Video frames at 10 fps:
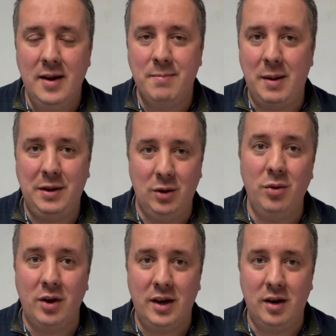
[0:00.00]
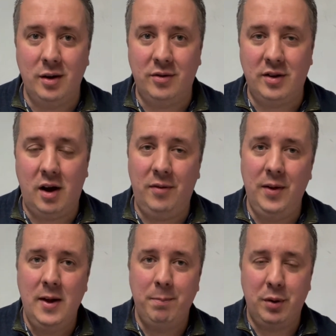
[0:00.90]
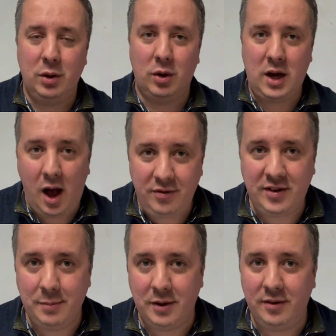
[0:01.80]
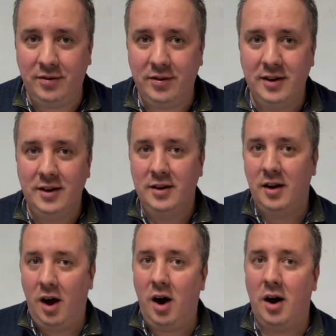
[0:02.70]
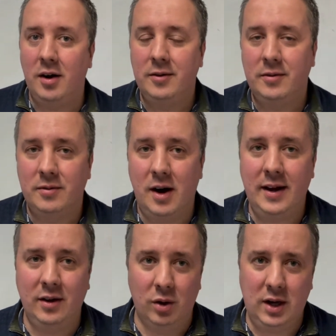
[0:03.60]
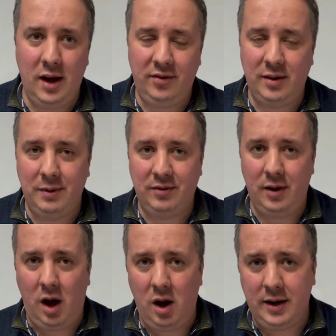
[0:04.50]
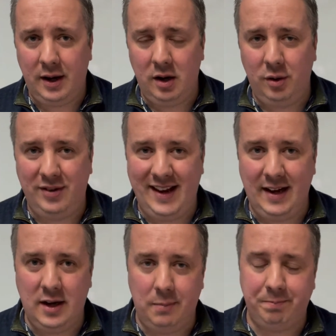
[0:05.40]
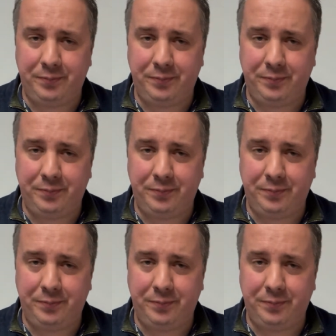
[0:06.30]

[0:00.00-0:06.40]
Maybe you're not going to lose staff, but your customers are, right? Your customers are going to lose income.